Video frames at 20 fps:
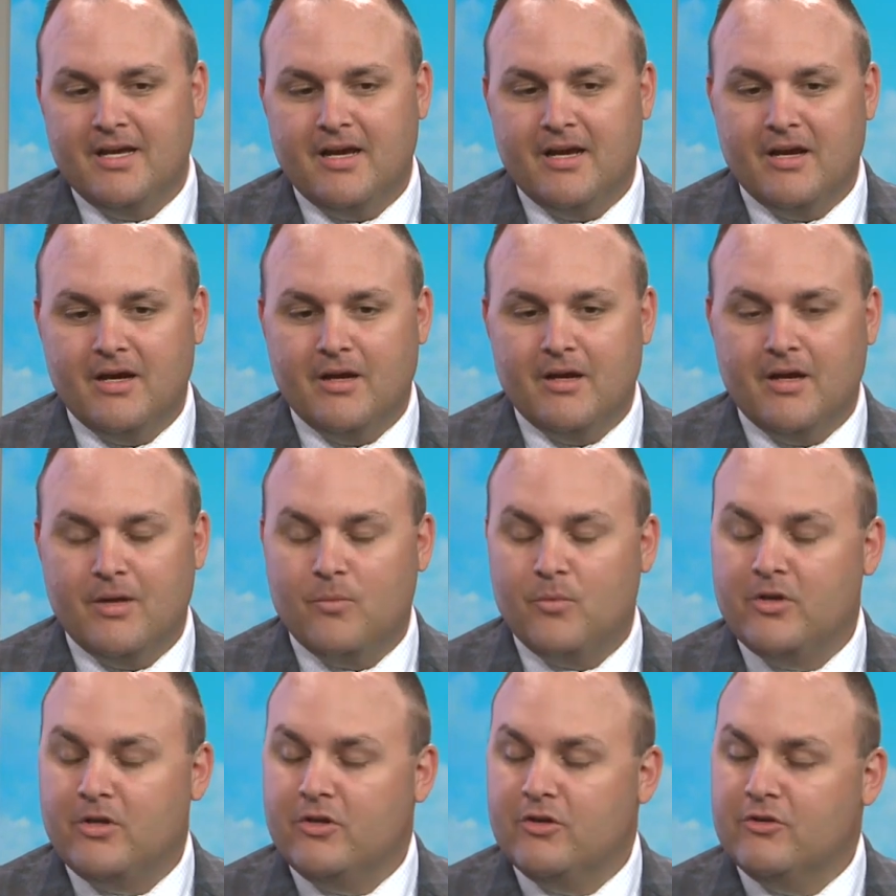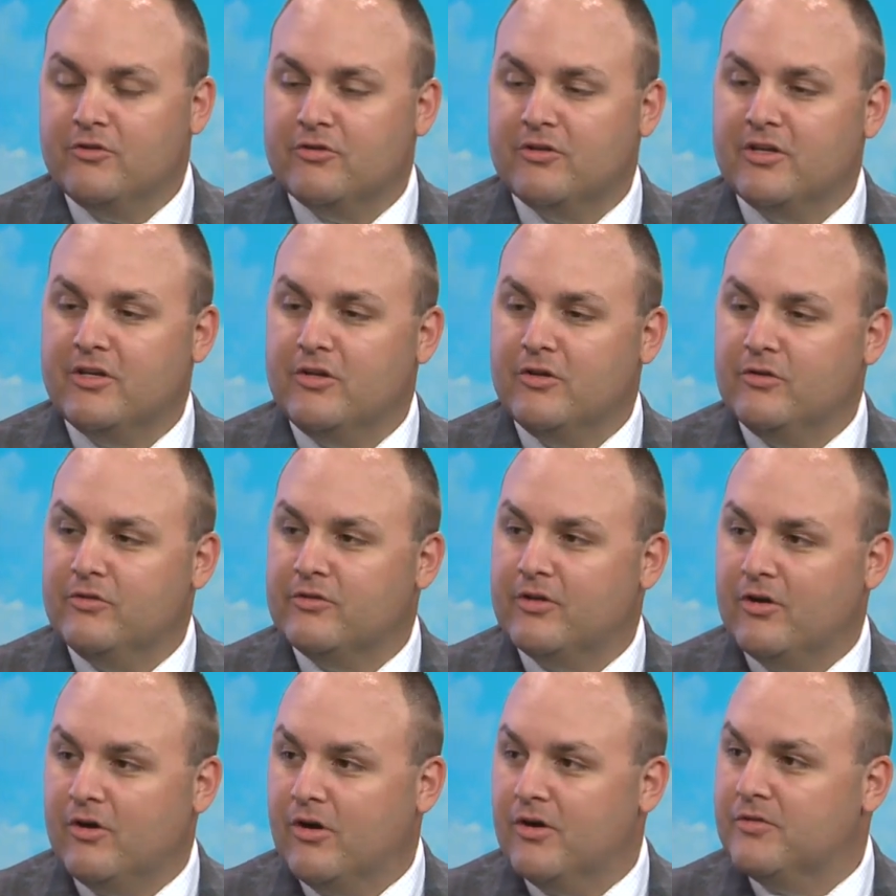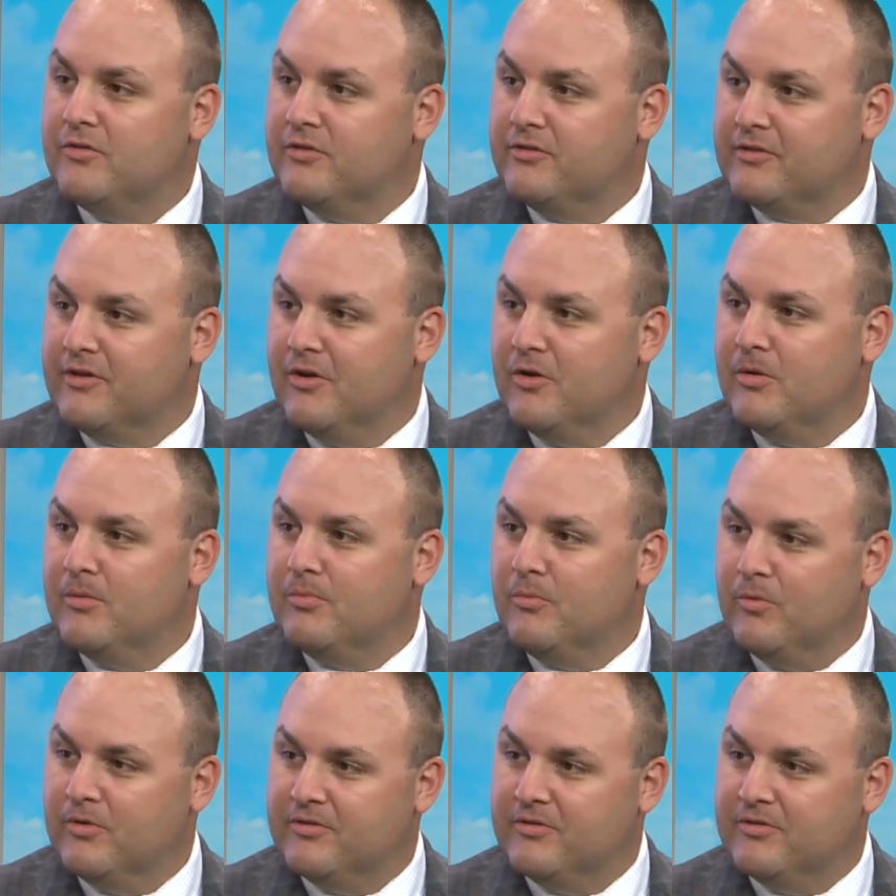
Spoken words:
And we usually use an arthroscope,